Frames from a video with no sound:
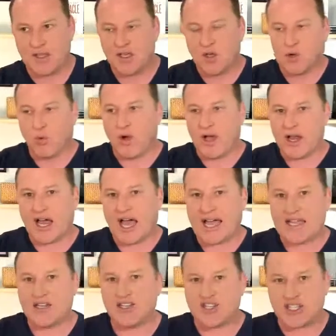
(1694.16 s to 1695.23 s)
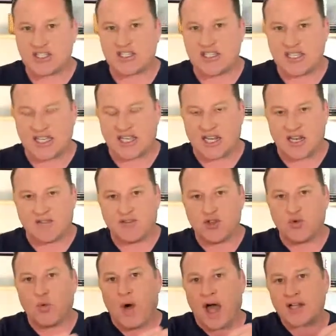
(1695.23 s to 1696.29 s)
what I just did, and if you
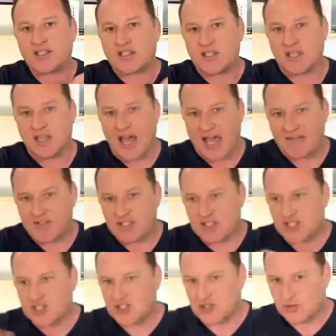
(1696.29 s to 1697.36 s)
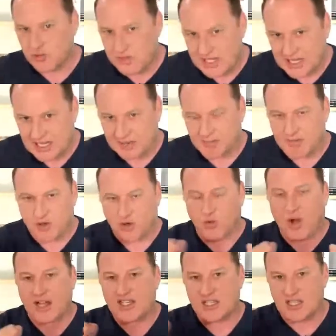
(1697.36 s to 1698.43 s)
watch the live stream, if you're
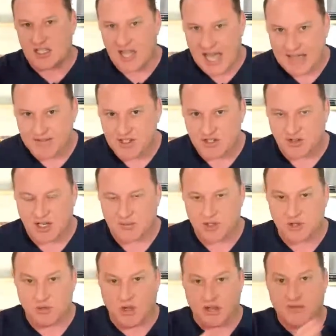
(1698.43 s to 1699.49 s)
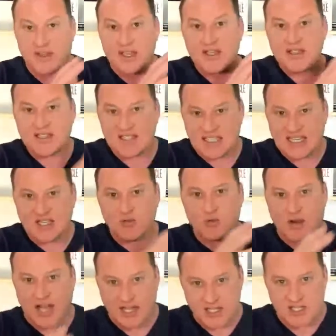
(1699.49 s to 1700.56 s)
watching the live stream, you will have seen what
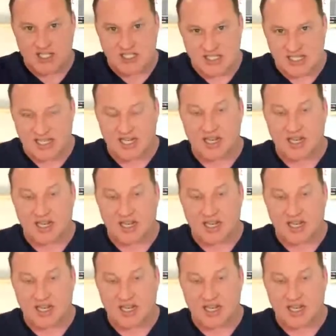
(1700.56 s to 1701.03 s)
I just did.